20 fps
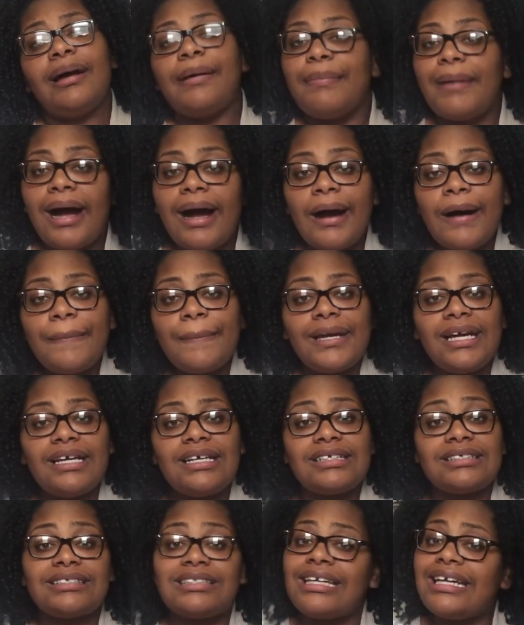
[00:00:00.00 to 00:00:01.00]
by all
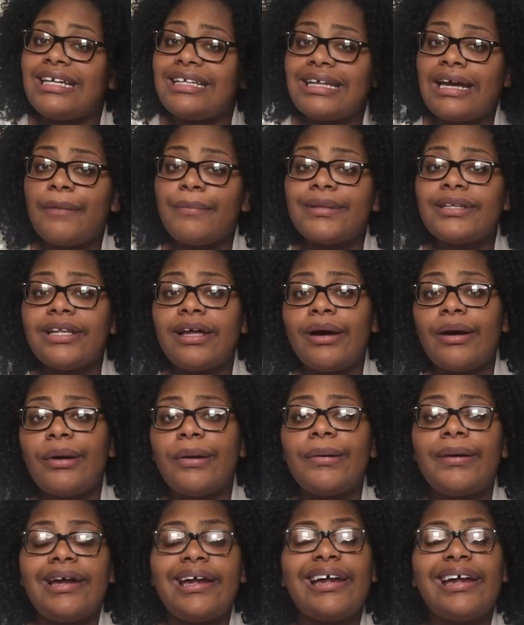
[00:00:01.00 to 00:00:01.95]
means, link it down below.